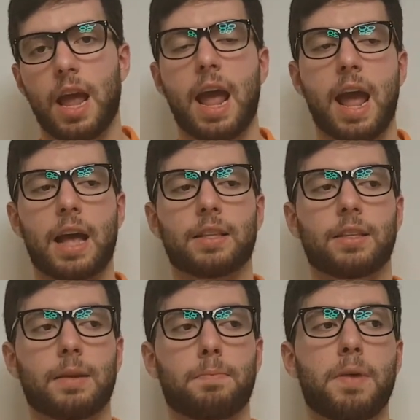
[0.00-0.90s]
and
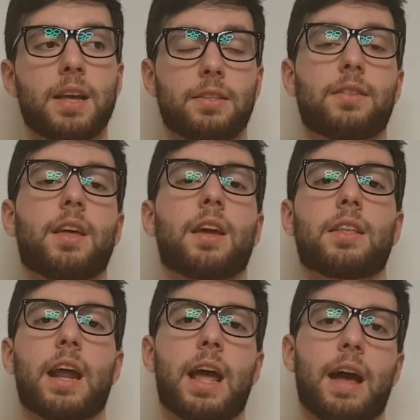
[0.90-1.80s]
the best thing
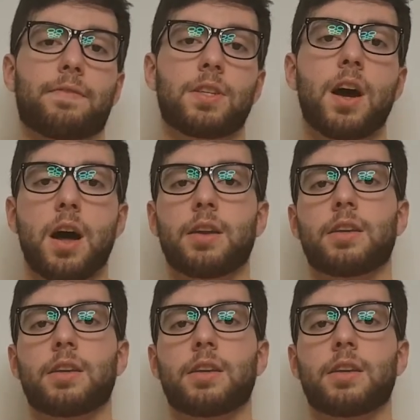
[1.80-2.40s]
that I have done